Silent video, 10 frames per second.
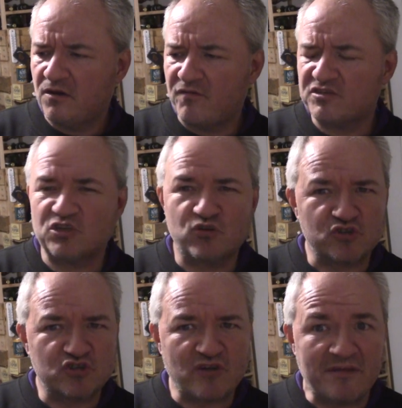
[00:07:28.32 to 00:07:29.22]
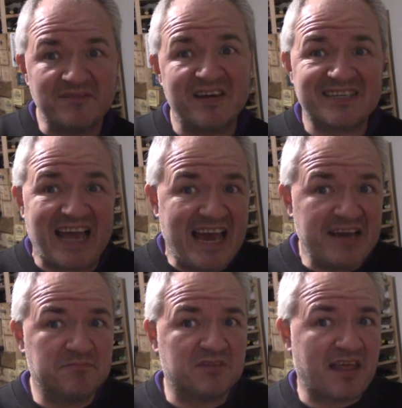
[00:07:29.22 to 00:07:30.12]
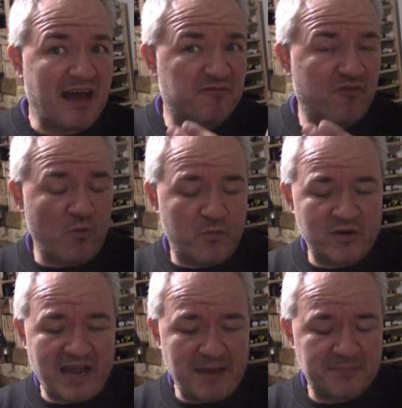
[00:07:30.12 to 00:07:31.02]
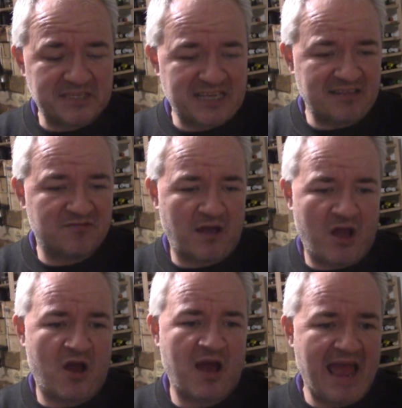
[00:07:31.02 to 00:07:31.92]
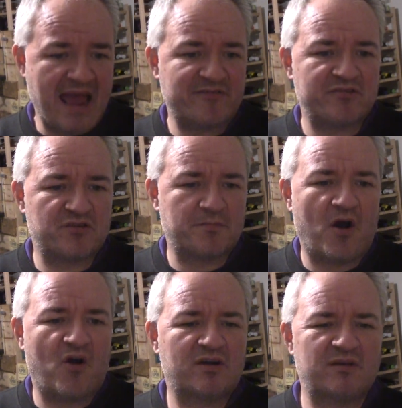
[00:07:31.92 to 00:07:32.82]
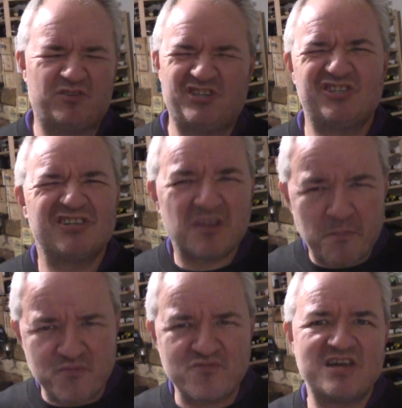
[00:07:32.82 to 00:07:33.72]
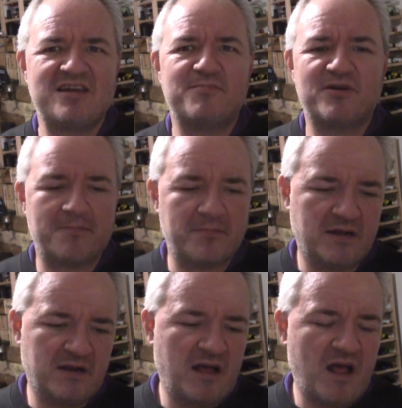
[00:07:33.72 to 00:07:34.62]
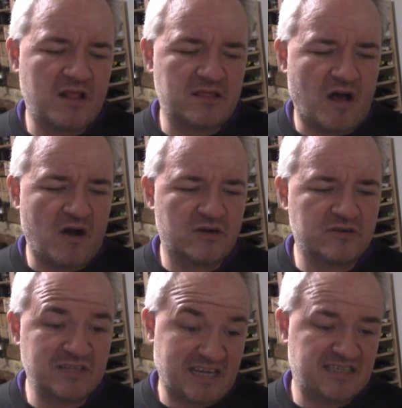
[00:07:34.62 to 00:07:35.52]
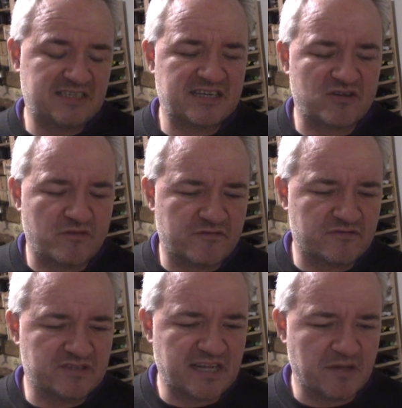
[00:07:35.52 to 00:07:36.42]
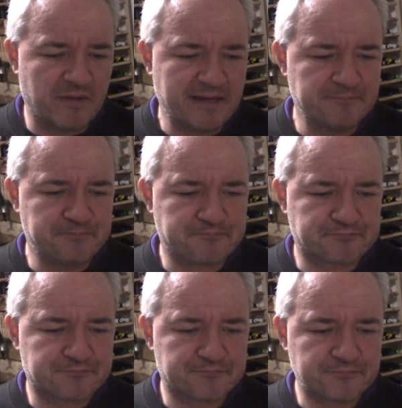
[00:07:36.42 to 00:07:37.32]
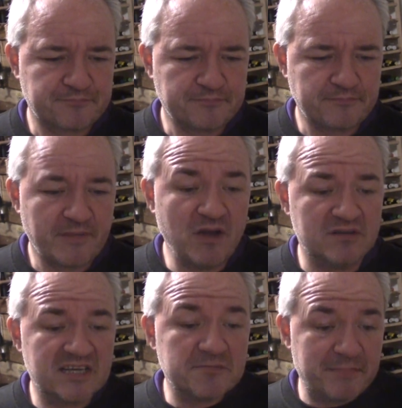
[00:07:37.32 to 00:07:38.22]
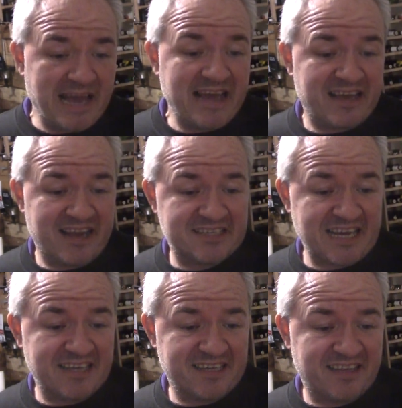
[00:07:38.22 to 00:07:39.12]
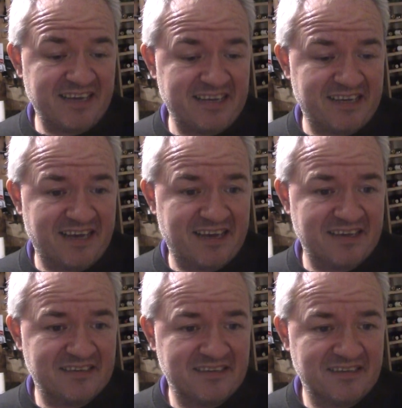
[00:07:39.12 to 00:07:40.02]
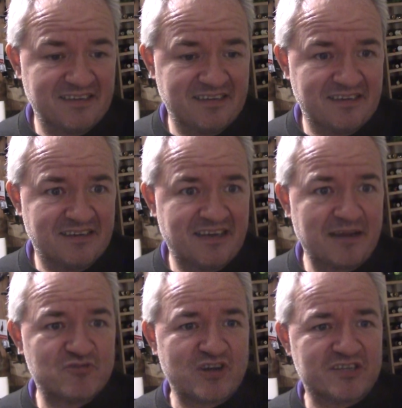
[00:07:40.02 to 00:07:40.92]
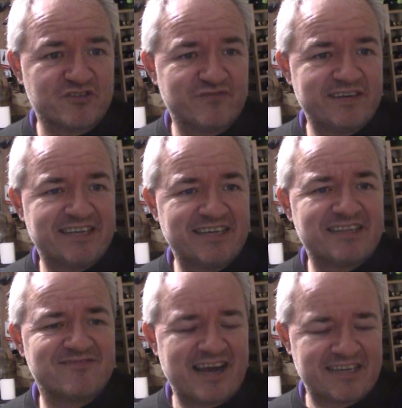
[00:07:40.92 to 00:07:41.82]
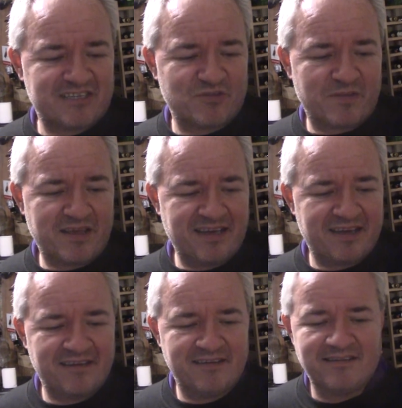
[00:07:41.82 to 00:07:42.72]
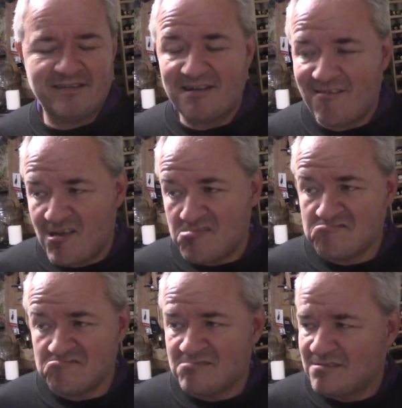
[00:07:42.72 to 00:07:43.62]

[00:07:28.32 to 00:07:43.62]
Obviously good strength. It's aimed at that 4.8% uh, area of the market, which is the premium lagers, as it says on the front anyway. Oh, it says Bia Italia uh, there now. And I'm trying to read the little writing up there. Mm.